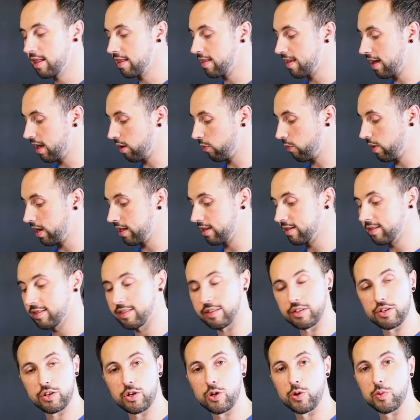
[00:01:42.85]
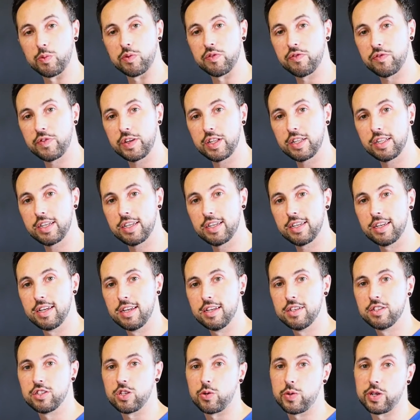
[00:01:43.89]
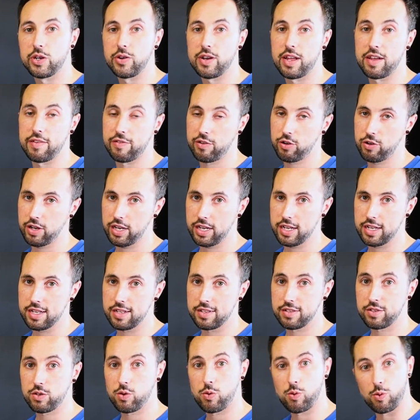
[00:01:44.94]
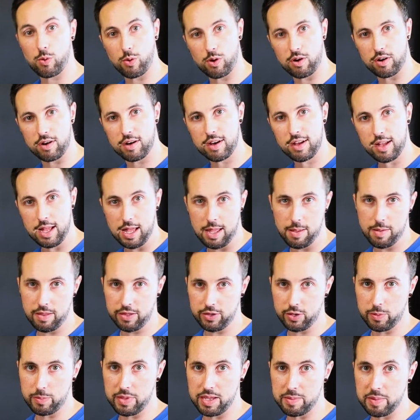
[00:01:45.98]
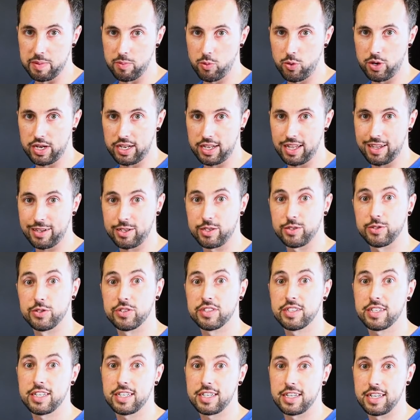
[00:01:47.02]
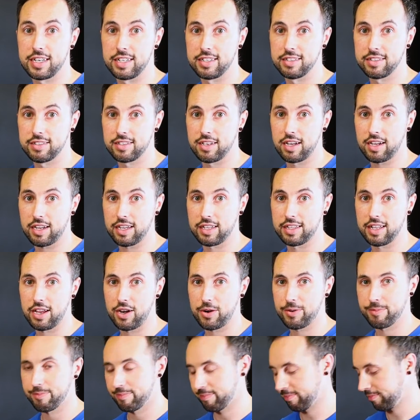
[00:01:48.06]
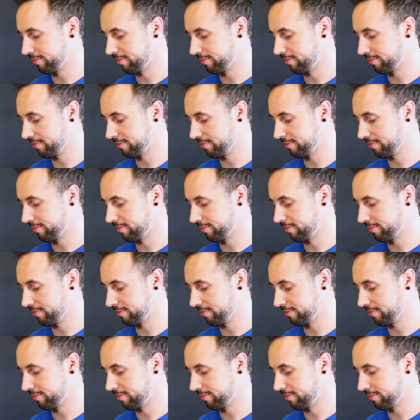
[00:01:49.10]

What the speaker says: That way the silicone will fill it so we don't have crickets or little baby mourning geckos getting stuck in there.